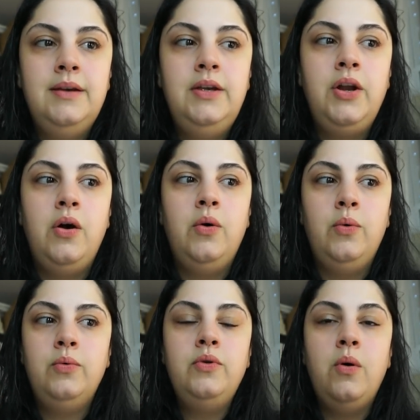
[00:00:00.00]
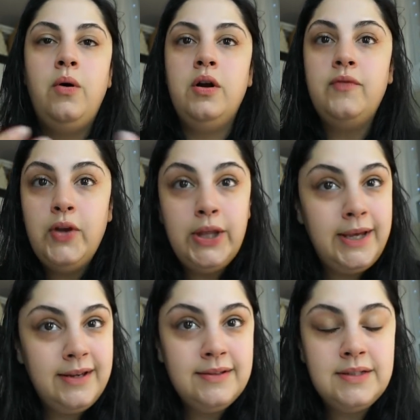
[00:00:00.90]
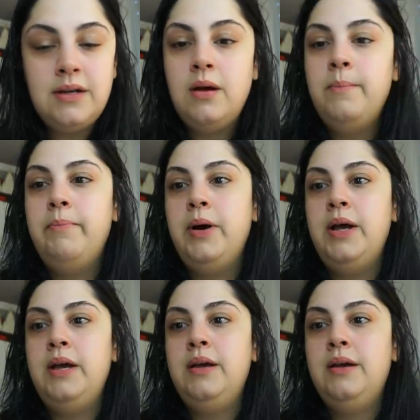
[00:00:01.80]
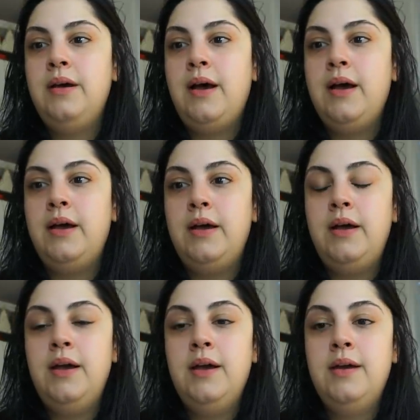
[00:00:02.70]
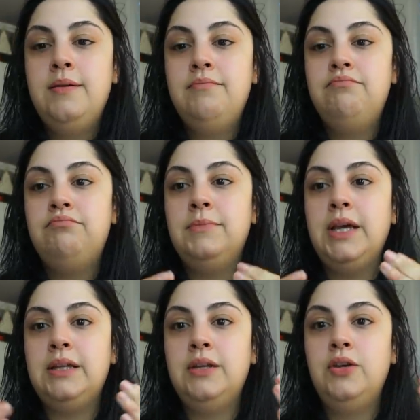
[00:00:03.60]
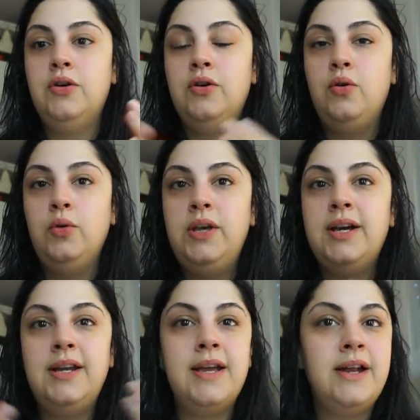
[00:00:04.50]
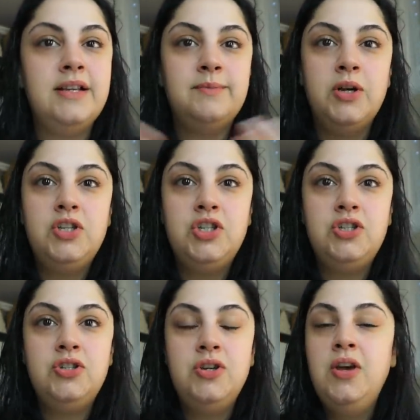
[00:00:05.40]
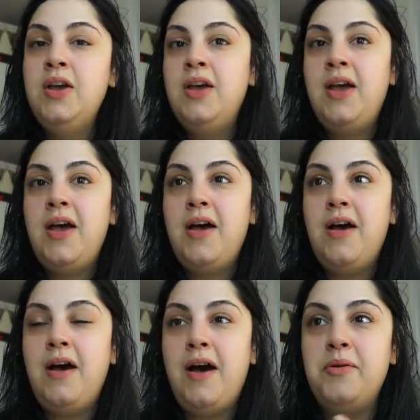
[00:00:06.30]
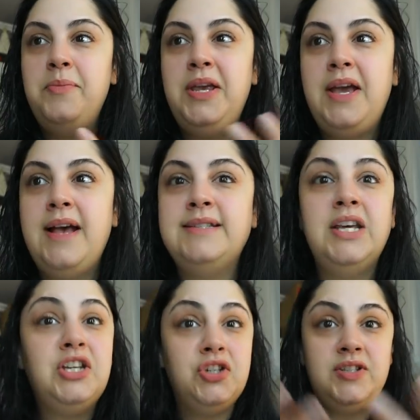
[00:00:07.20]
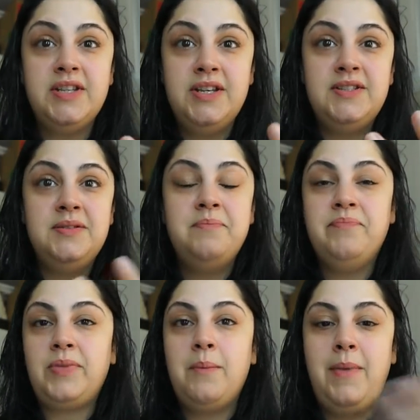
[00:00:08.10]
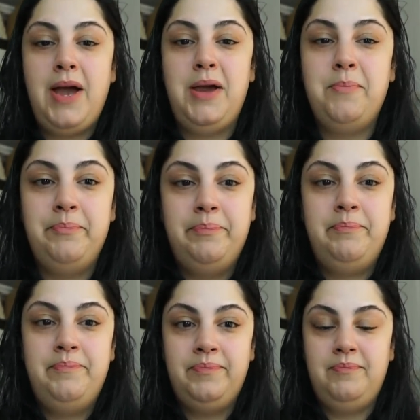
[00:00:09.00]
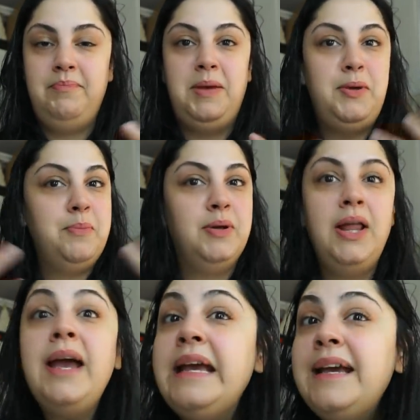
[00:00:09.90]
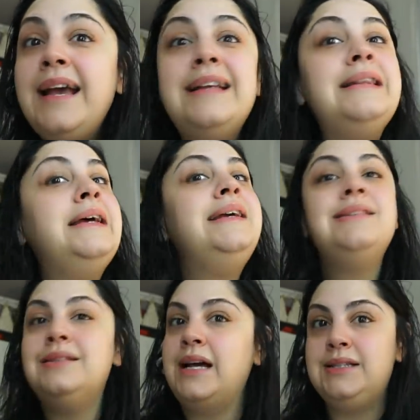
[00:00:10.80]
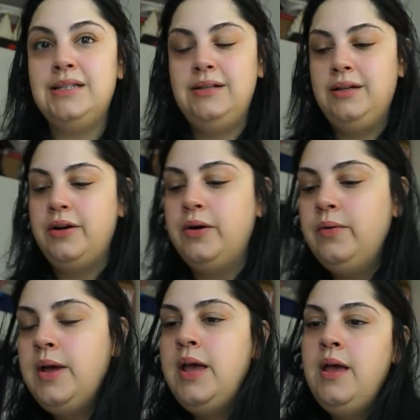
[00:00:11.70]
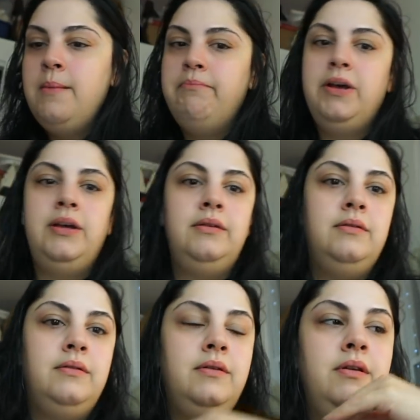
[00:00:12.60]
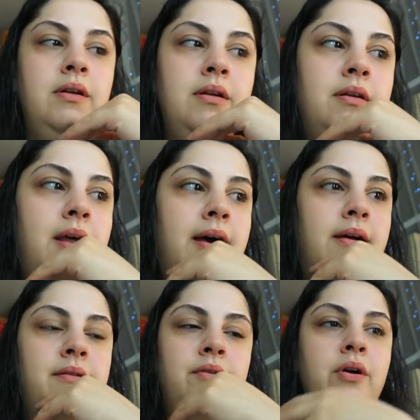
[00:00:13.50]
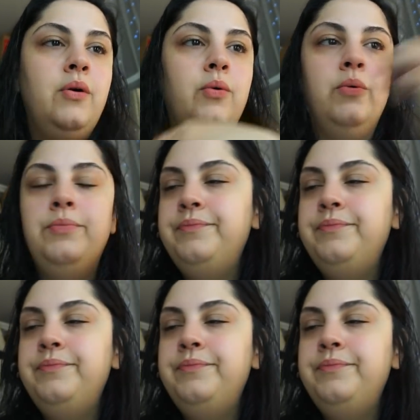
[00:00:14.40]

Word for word: you know, no hard feelings, but I, like, you're only gonna get as much out of me as, like, just this, my, me being polite, and, like, that's it, you know? But, uh, no,